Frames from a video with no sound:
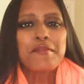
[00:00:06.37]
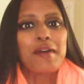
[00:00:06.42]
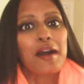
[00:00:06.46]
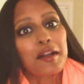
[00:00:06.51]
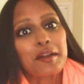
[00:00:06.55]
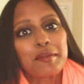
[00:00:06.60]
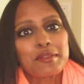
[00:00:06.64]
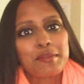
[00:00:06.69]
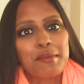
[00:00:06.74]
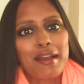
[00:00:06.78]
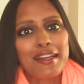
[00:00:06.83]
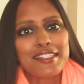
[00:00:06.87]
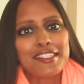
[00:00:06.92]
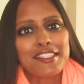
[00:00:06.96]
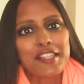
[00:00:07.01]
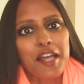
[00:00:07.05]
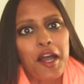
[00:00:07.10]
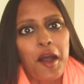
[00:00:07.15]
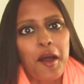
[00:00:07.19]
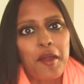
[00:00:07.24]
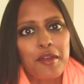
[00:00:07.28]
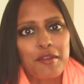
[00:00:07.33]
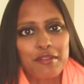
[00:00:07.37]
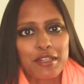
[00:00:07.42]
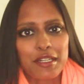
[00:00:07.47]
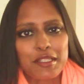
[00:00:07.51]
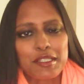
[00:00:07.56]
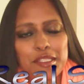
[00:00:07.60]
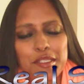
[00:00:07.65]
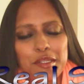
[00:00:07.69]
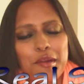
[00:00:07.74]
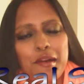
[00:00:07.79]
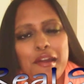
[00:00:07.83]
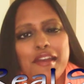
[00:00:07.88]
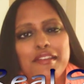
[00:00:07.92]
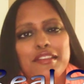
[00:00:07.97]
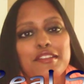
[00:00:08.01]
Welcome to my show, The Real Story.